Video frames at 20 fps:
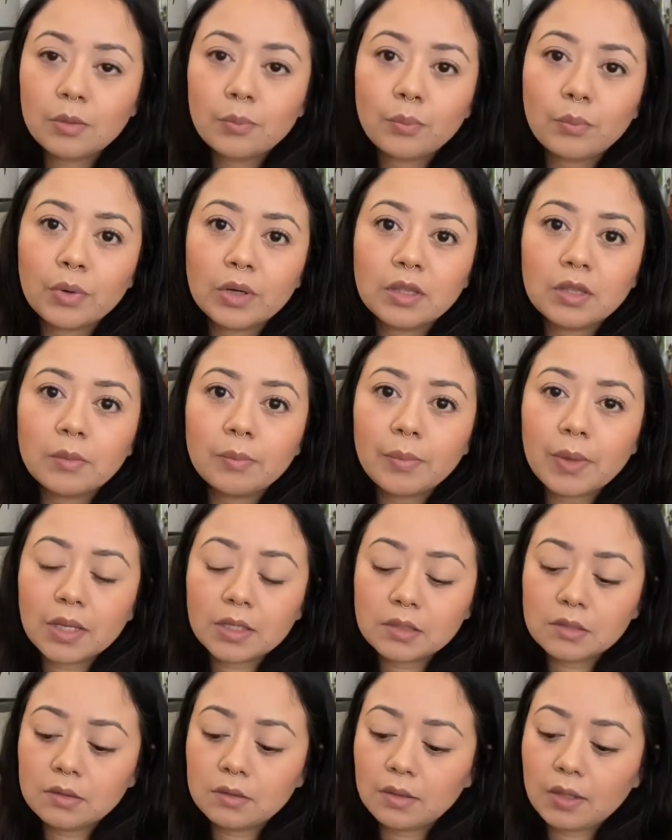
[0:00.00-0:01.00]
bring them back
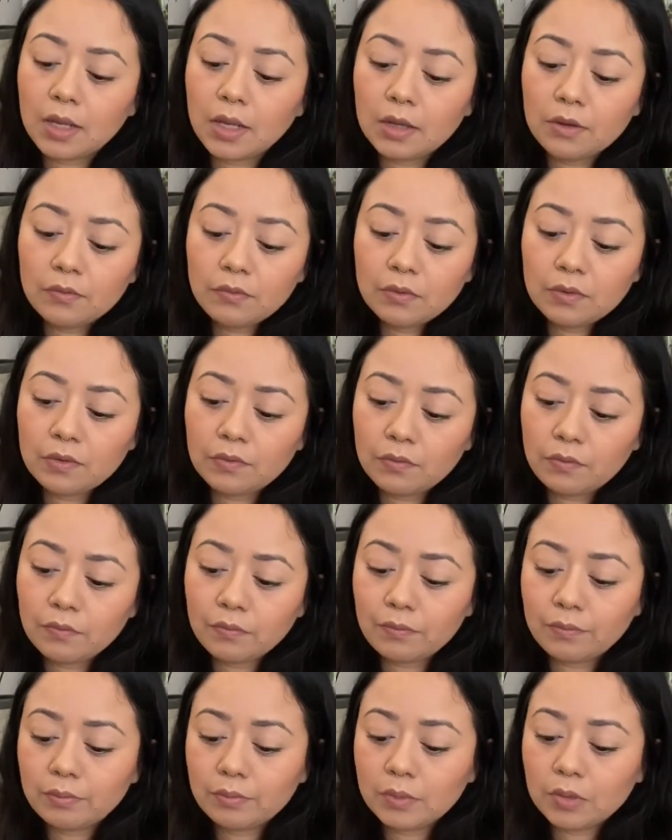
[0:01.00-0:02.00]
to life if,
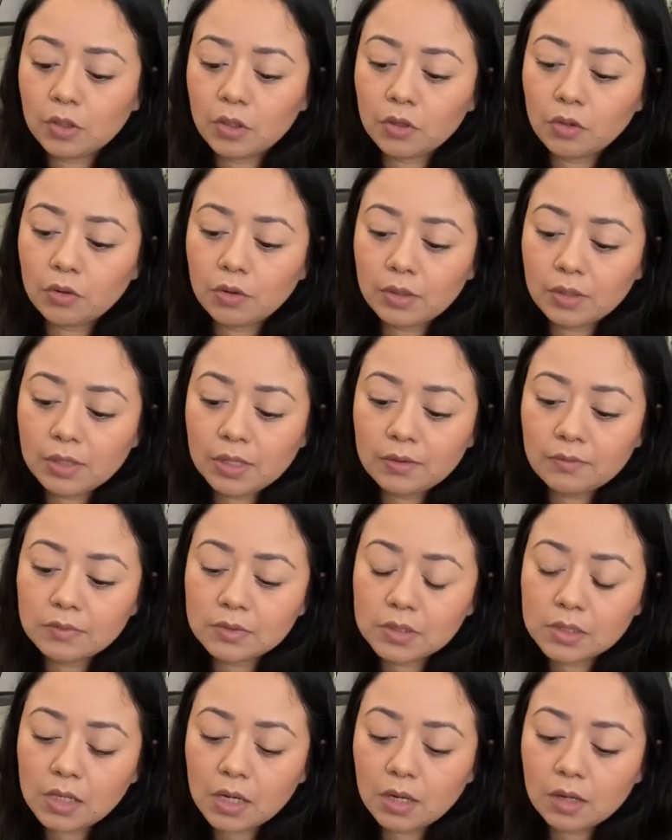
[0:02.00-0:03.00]
you know, the leaves
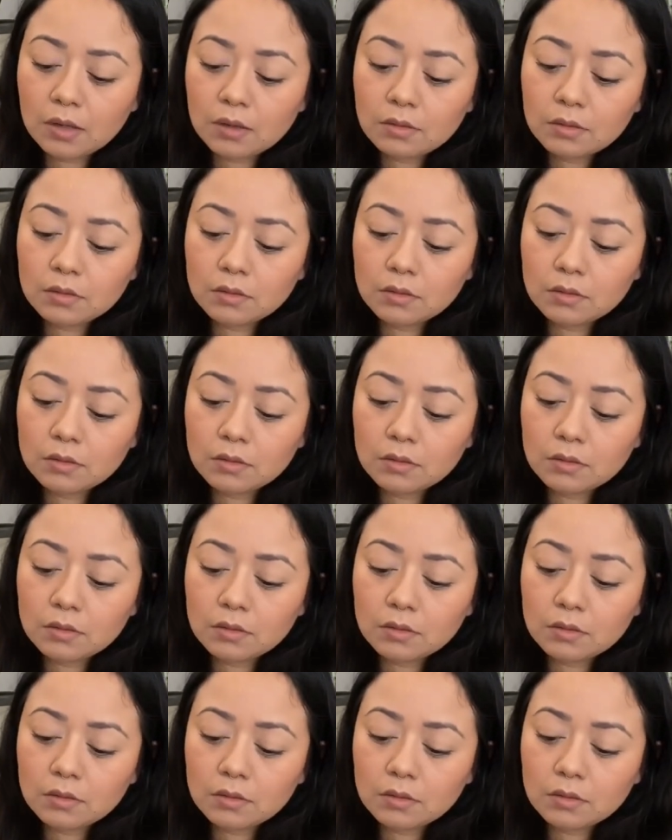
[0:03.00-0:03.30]
die.